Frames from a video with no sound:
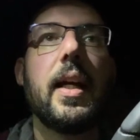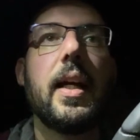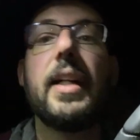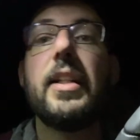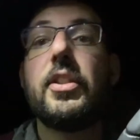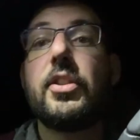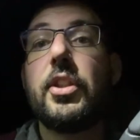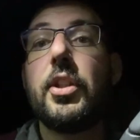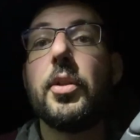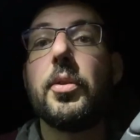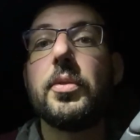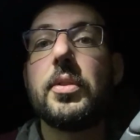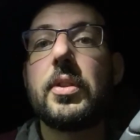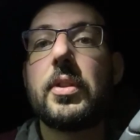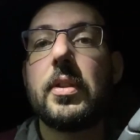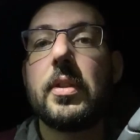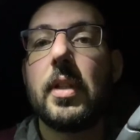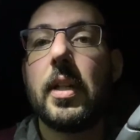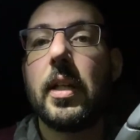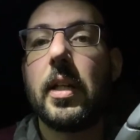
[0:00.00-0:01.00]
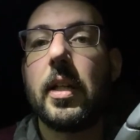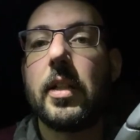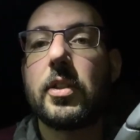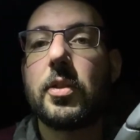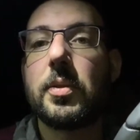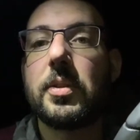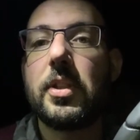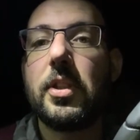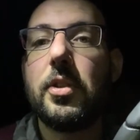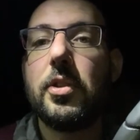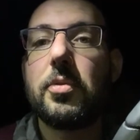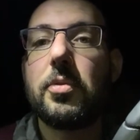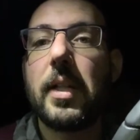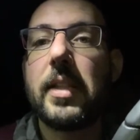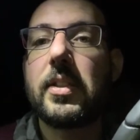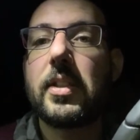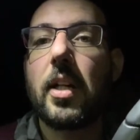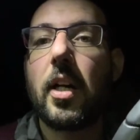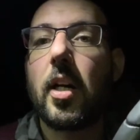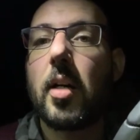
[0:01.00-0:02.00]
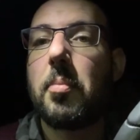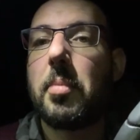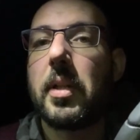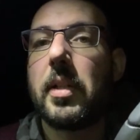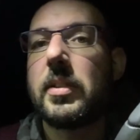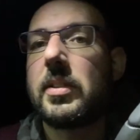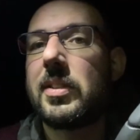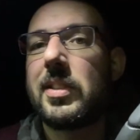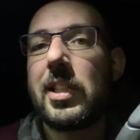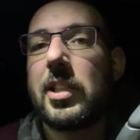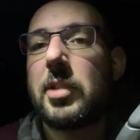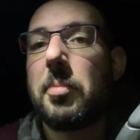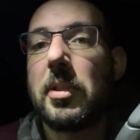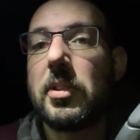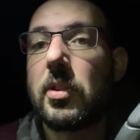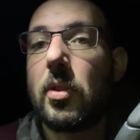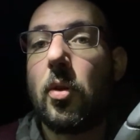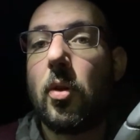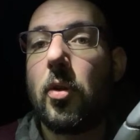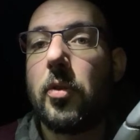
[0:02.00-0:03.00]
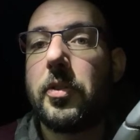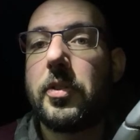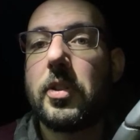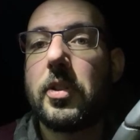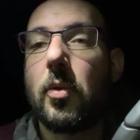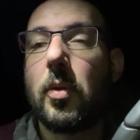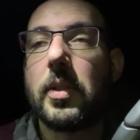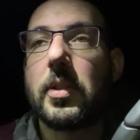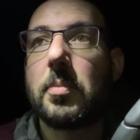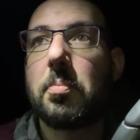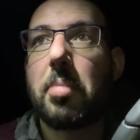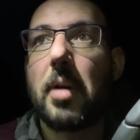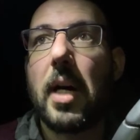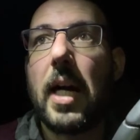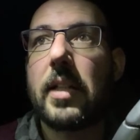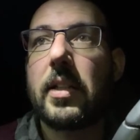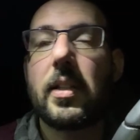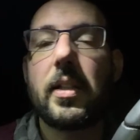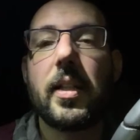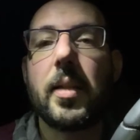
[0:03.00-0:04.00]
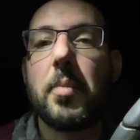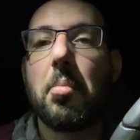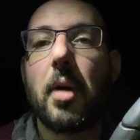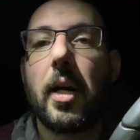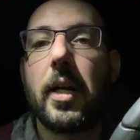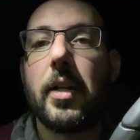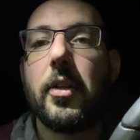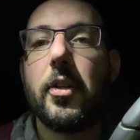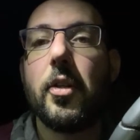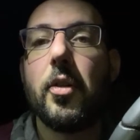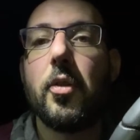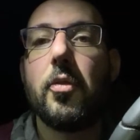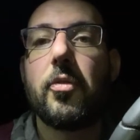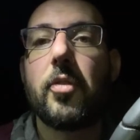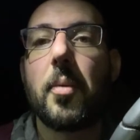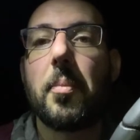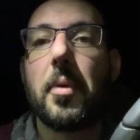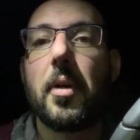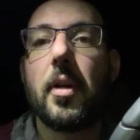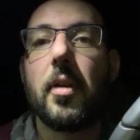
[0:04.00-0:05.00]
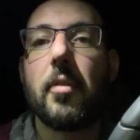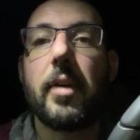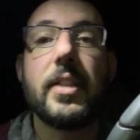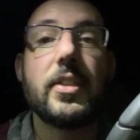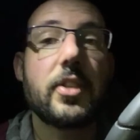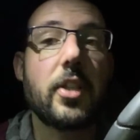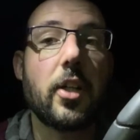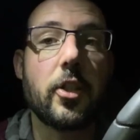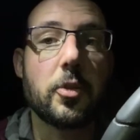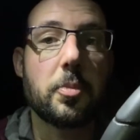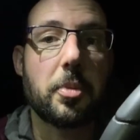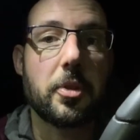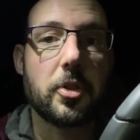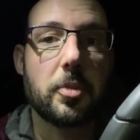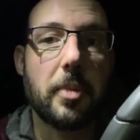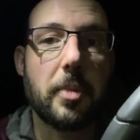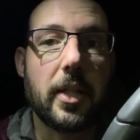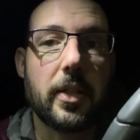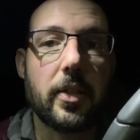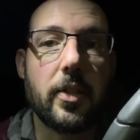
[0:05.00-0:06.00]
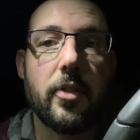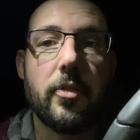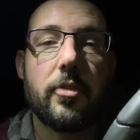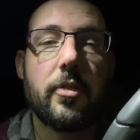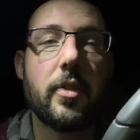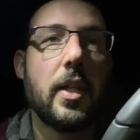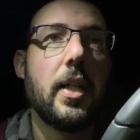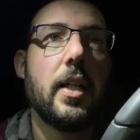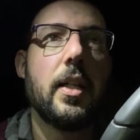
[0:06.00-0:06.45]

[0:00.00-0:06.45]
It is used, so it's a used race car, but it's 6 months old, so it's practically brand new from a race car's perspective.